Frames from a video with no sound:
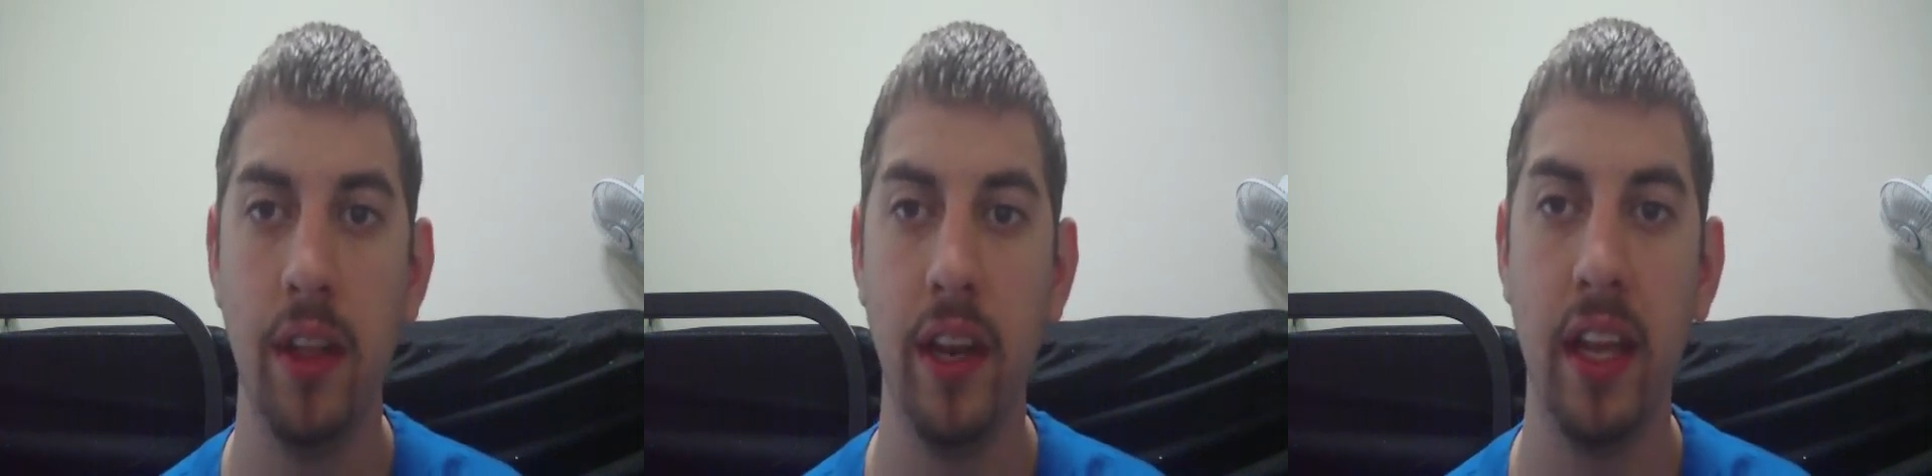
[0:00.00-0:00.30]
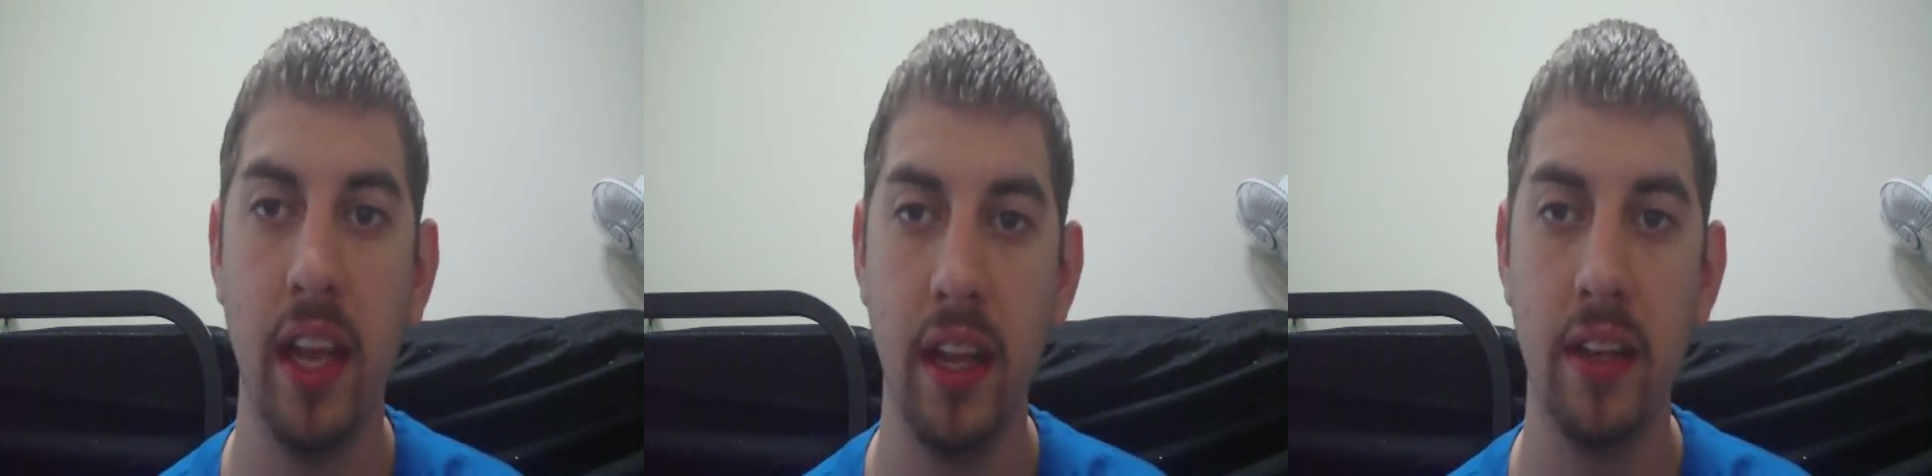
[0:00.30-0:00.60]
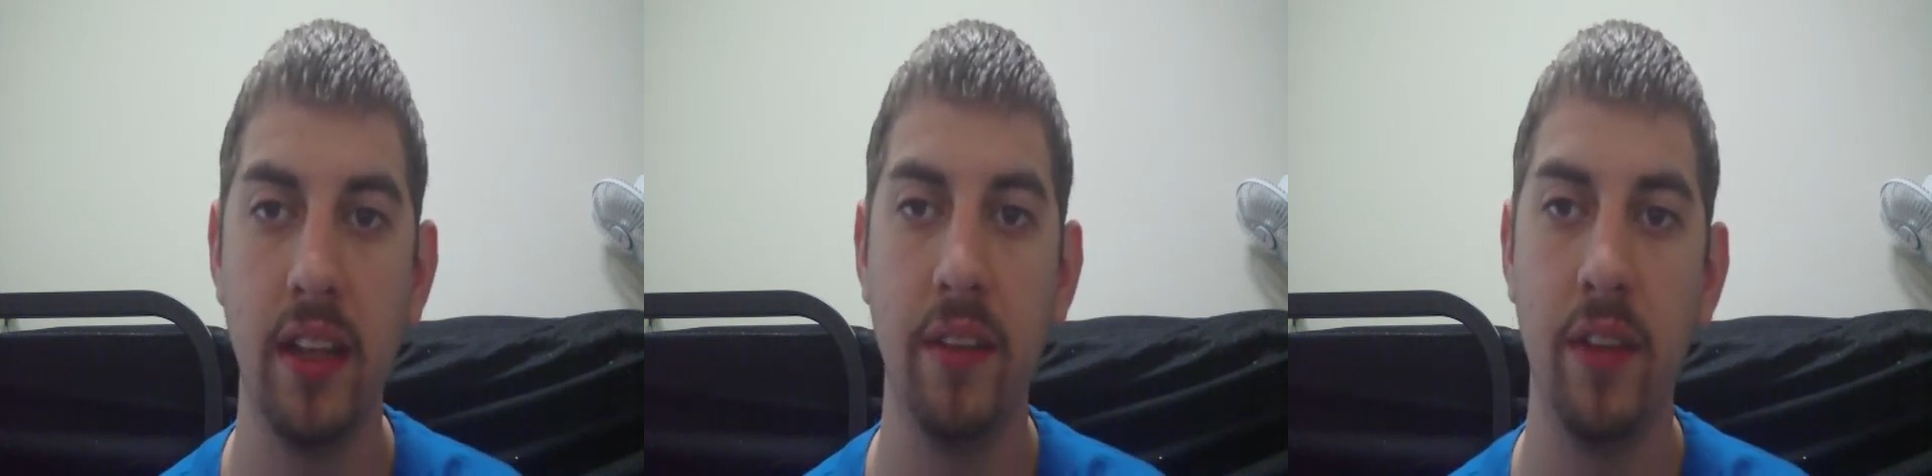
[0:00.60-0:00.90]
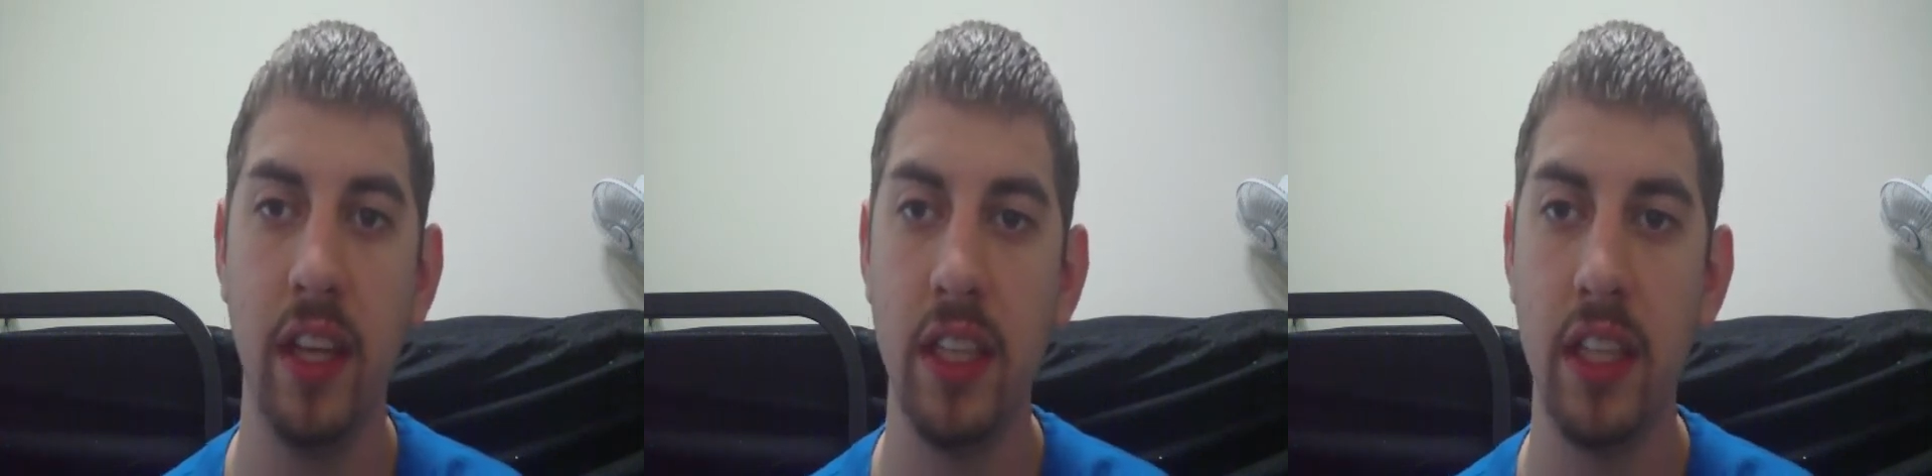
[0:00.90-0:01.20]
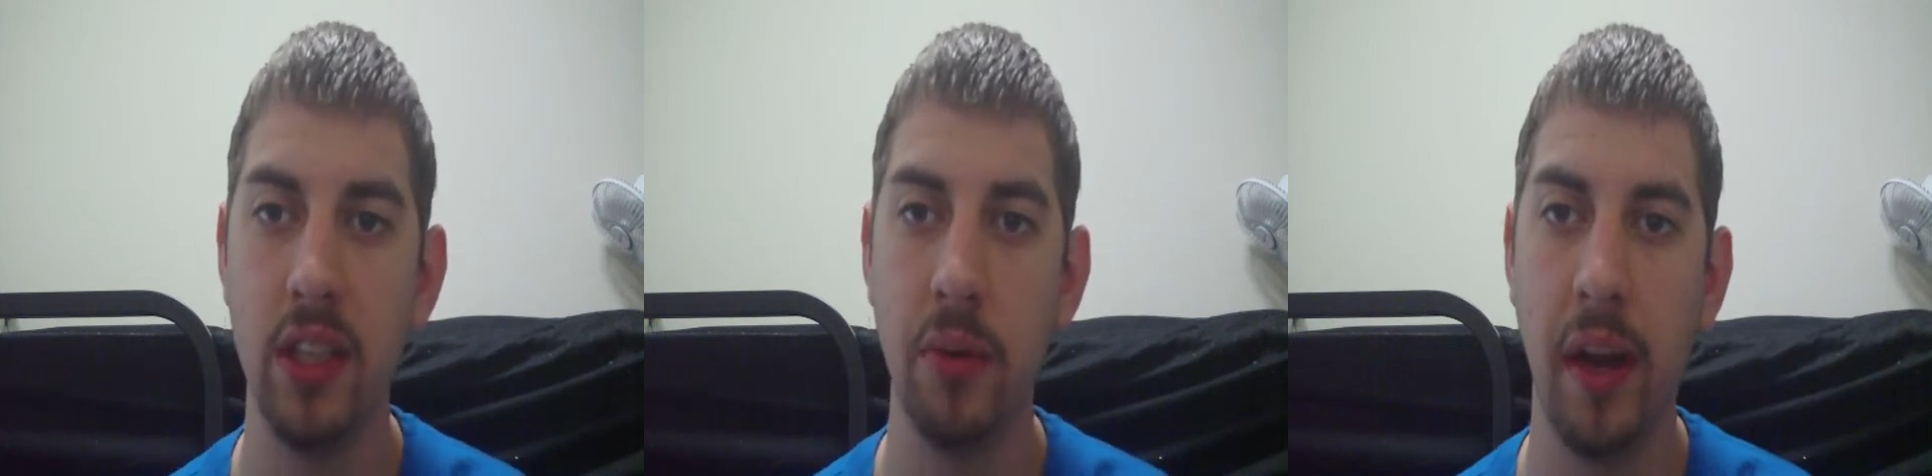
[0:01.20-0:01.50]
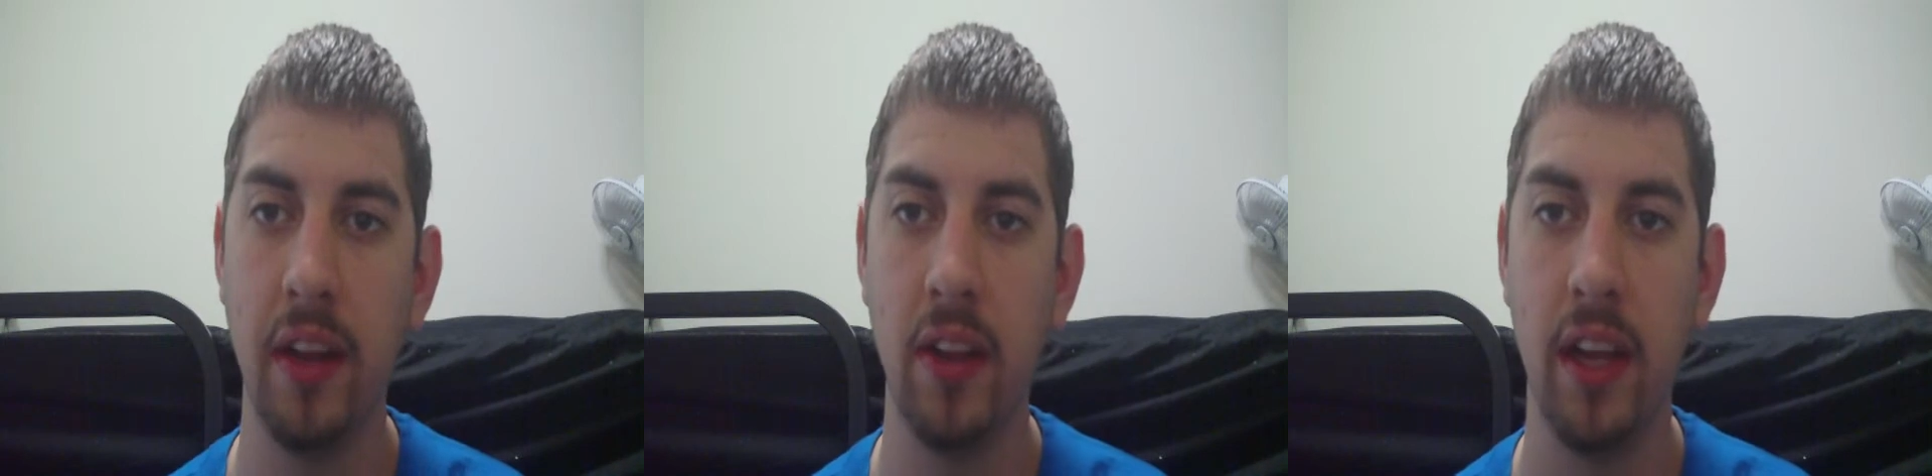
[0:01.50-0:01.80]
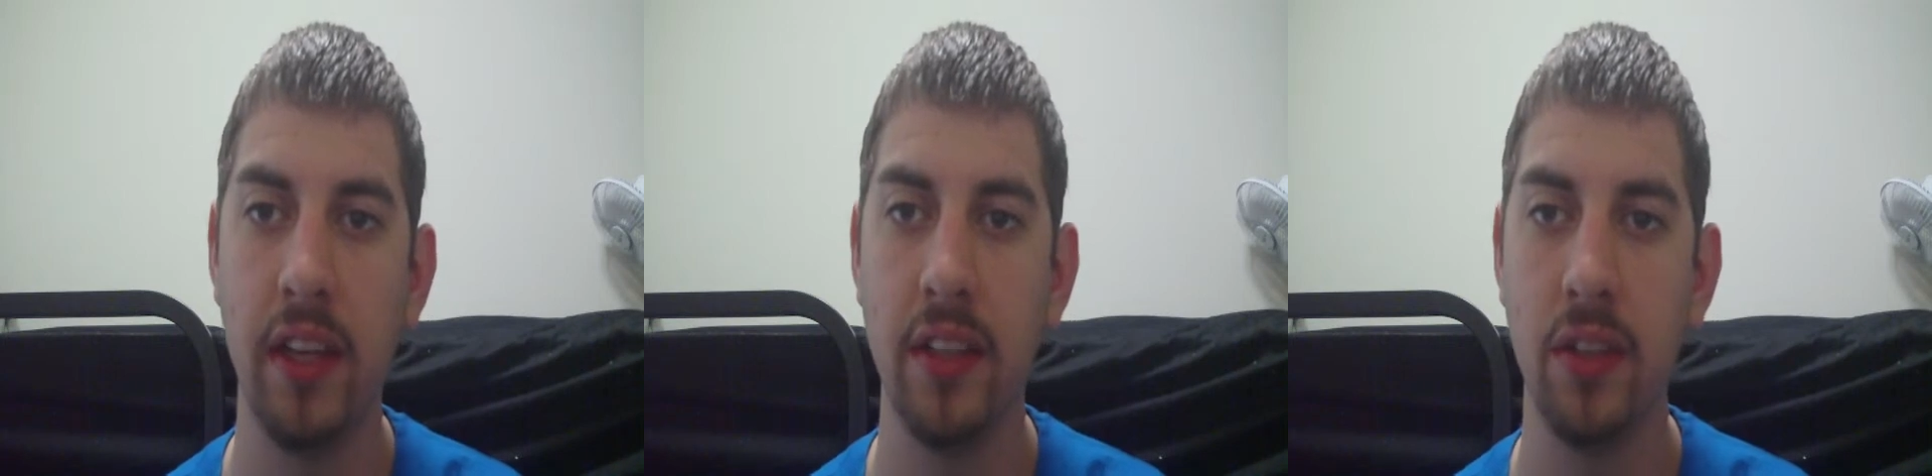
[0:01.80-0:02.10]
Then again, if he gets in the right
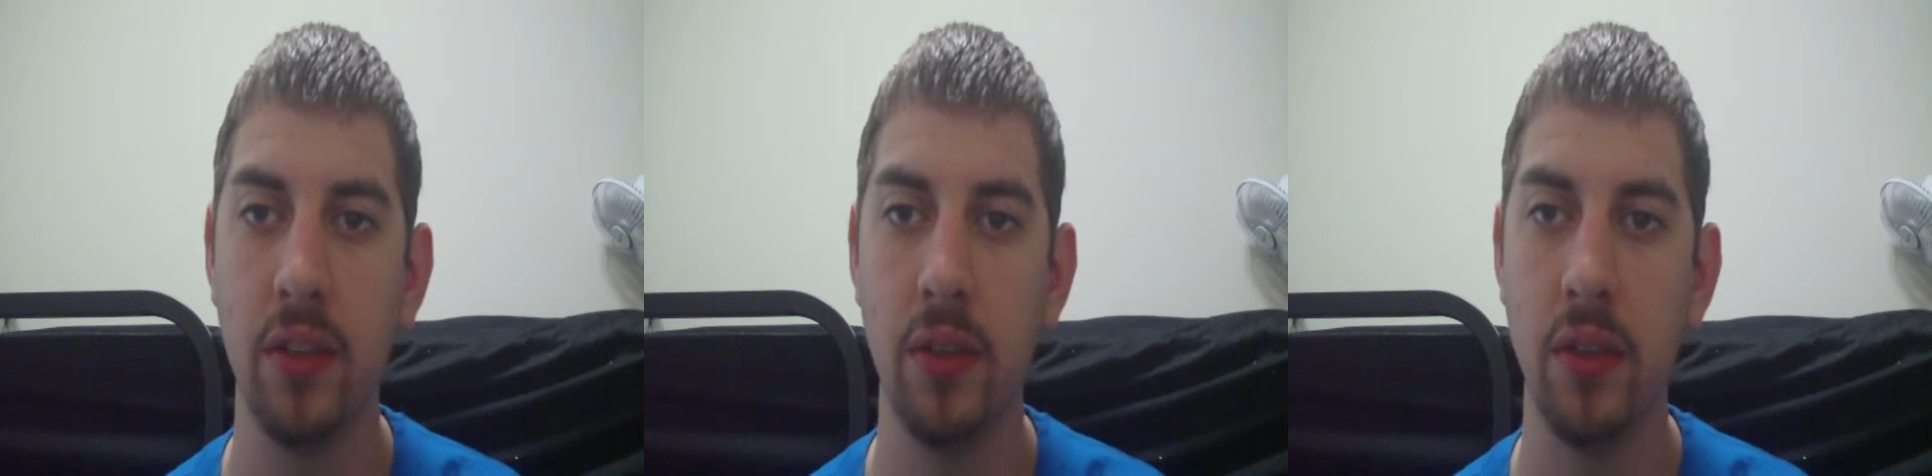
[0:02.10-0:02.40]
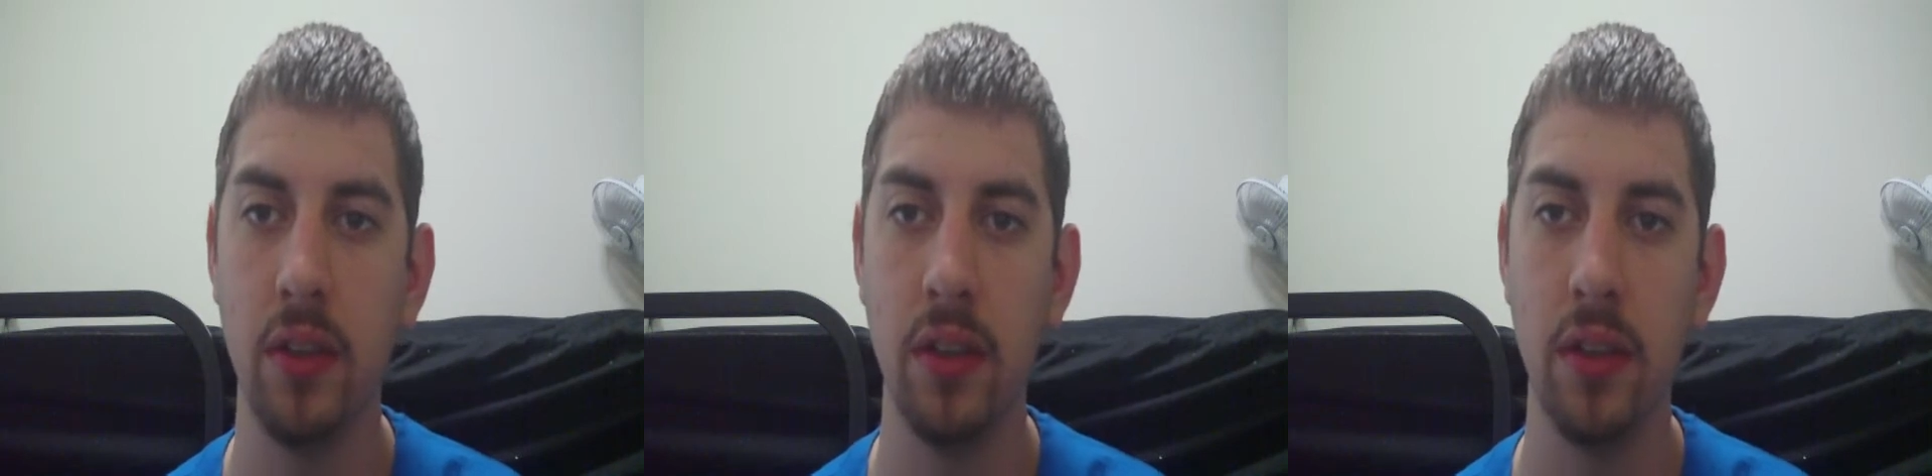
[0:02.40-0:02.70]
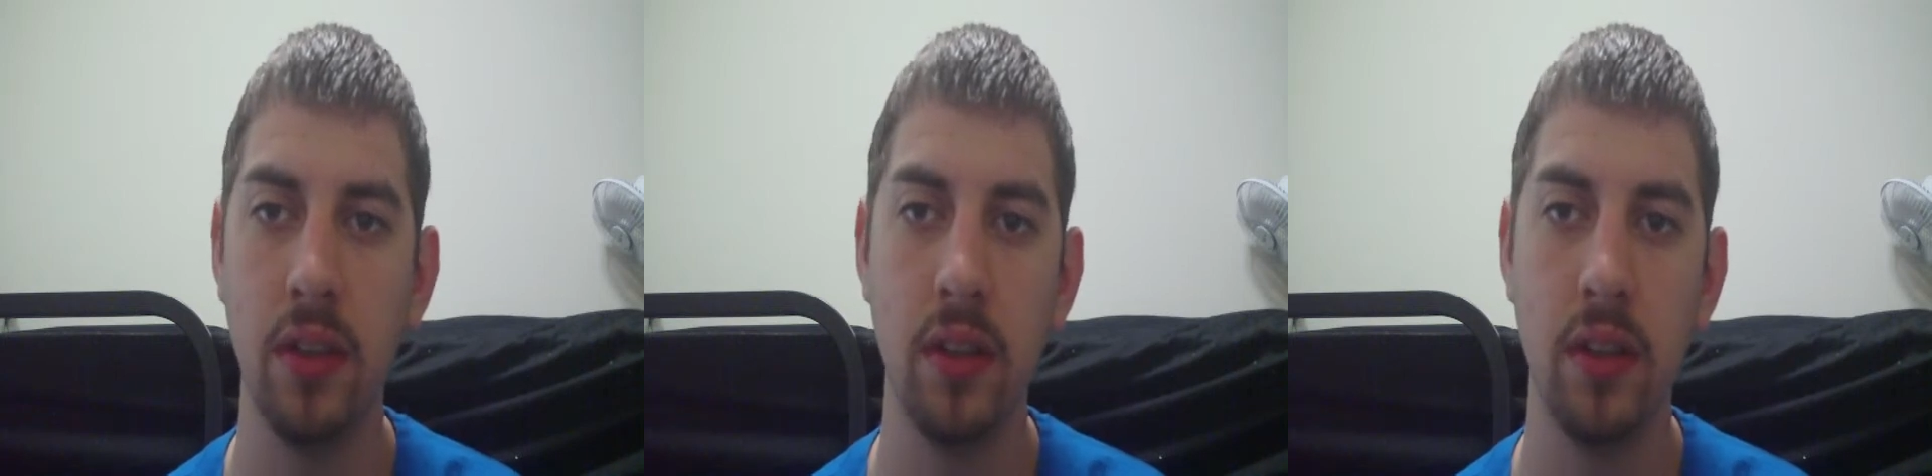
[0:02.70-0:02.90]
alliance or